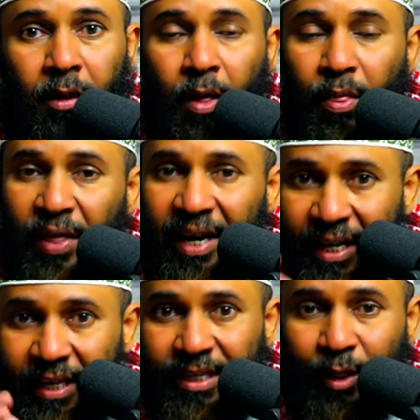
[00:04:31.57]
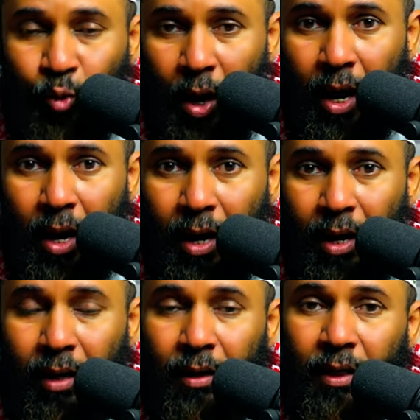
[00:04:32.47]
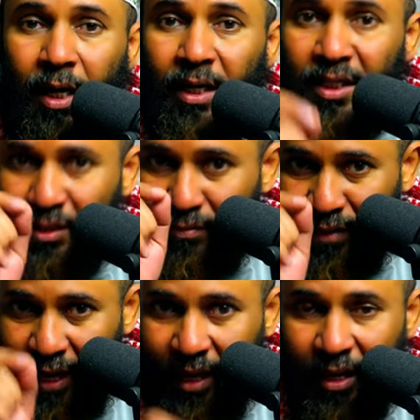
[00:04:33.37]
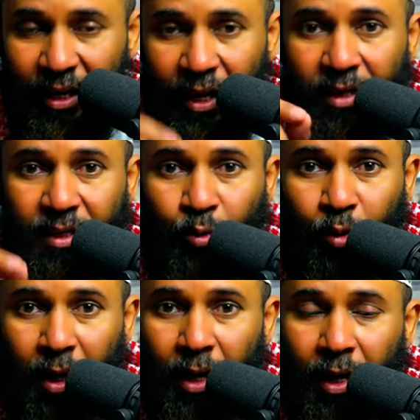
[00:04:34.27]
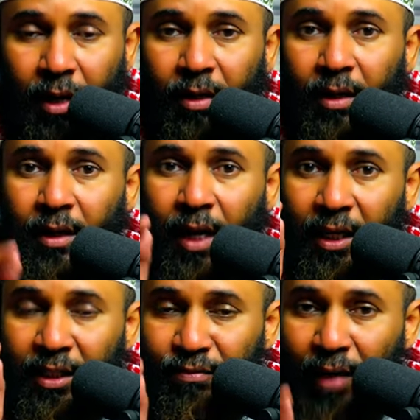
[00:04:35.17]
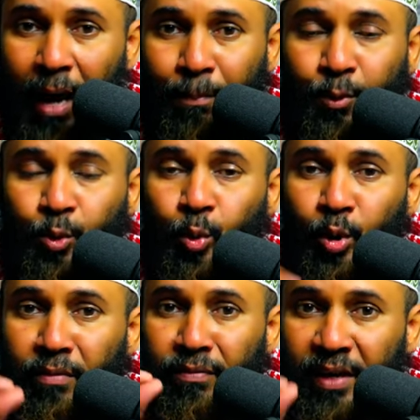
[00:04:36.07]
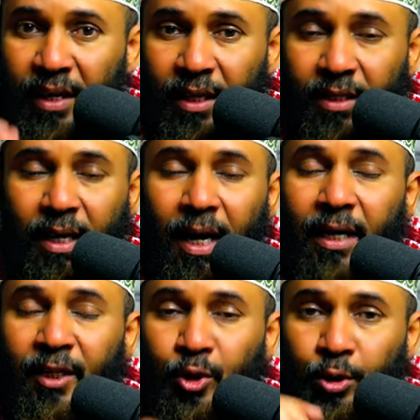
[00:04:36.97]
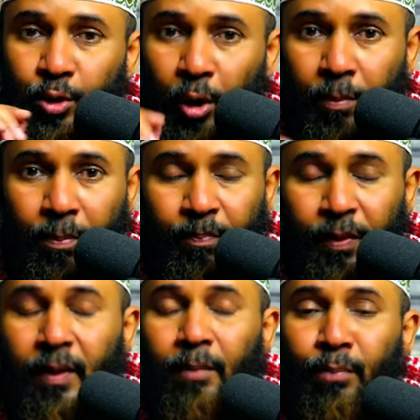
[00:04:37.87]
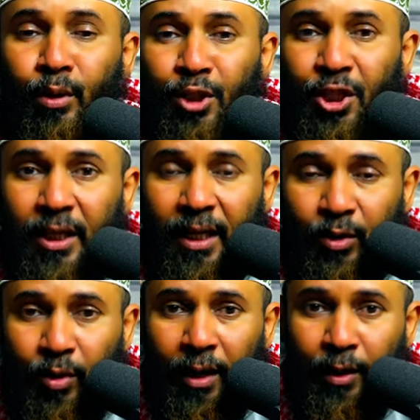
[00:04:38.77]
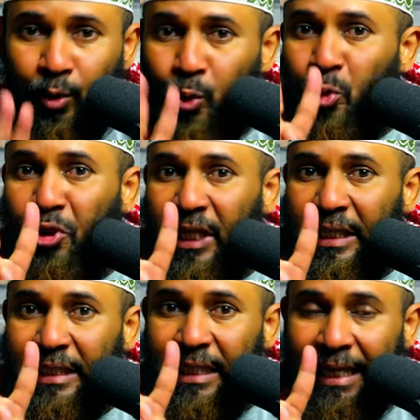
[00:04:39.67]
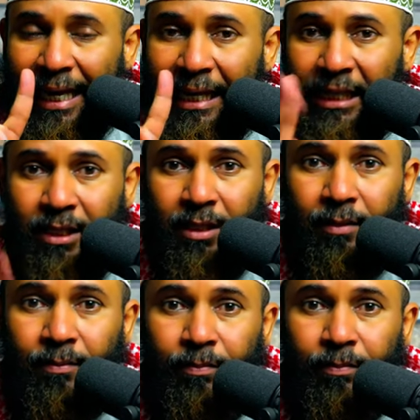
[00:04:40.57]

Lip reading: There is a dua, and it's very easy dua, and it's absolutely very easy, and it's top. Because shaitan, 2 things he hate.